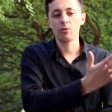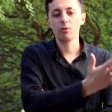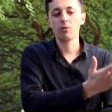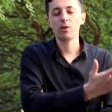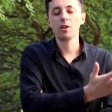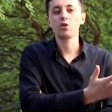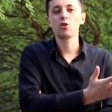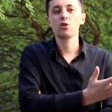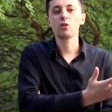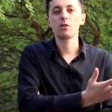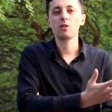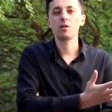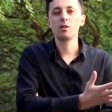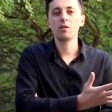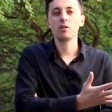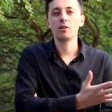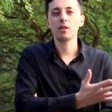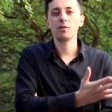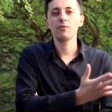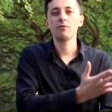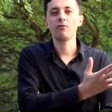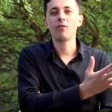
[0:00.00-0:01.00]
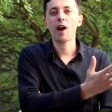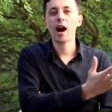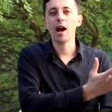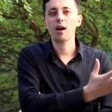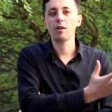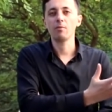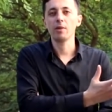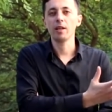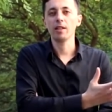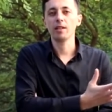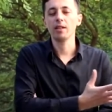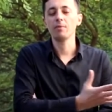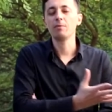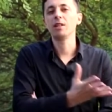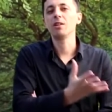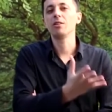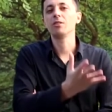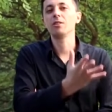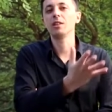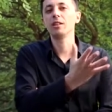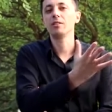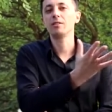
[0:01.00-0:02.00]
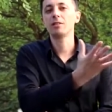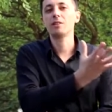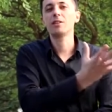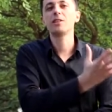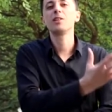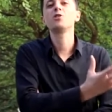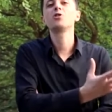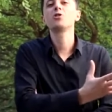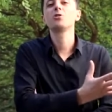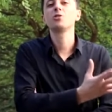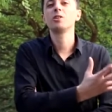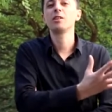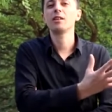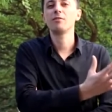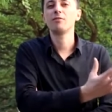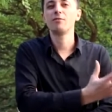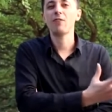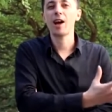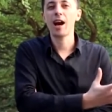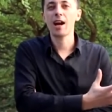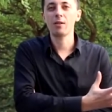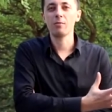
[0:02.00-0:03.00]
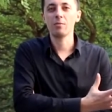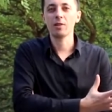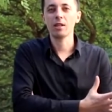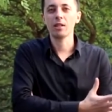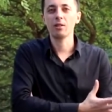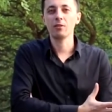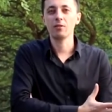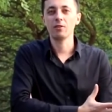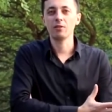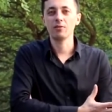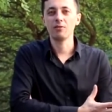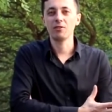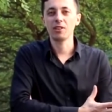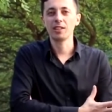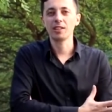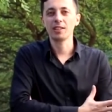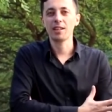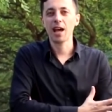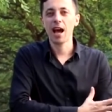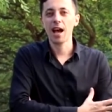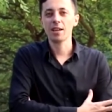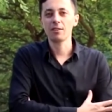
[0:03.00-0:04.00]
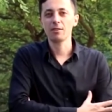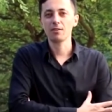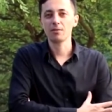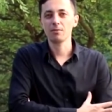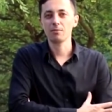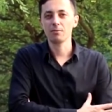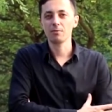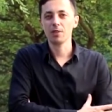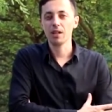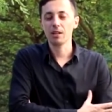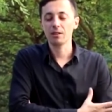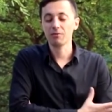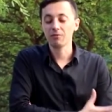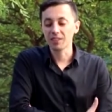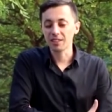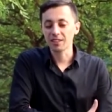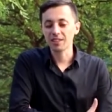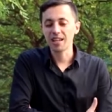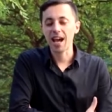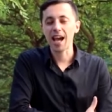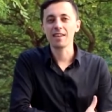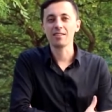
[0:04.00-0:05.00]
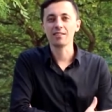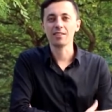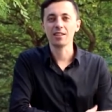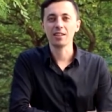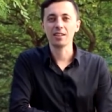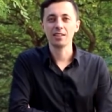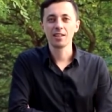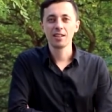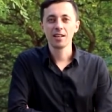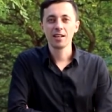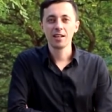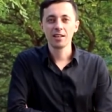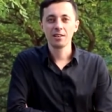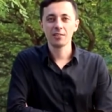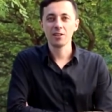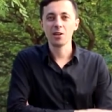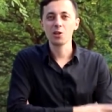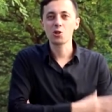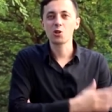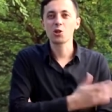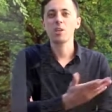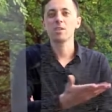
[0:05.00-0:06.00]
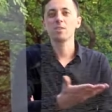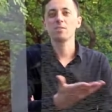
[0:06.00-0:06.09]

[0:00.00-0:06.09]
original environment, I mean, not the traditional environment of advertise, advertising, such